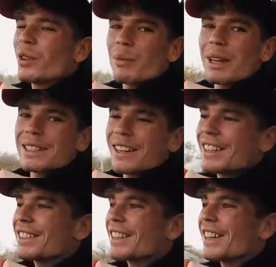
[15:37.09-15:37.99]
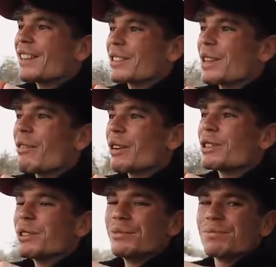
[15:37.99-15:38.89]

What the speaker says: All the best, guys, and I'll see you very soon.